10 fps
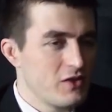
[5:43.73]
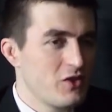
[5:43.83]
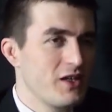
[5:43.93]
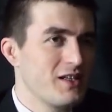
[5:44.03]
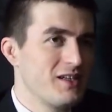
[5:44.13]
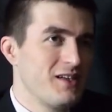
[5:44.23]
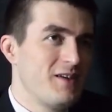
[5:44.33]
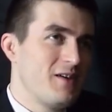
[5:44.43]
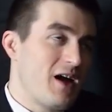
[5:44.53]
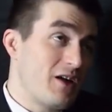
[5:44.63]
So like,
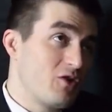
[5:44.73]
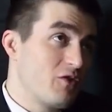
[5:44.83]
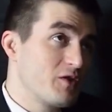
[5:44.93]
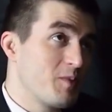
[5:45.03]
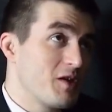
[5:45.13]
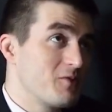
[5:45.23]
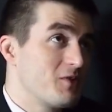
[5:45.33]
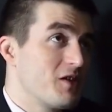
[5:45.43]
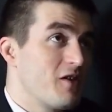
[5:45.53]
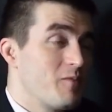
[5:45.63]
I don't know if it's
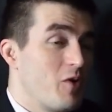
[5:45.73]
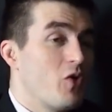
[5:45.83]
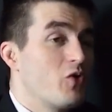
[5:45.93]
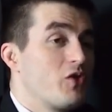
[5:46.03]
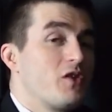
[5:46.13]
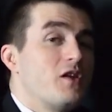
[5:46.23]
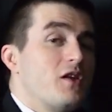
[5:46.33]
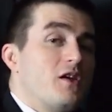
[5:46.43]
possible to have both.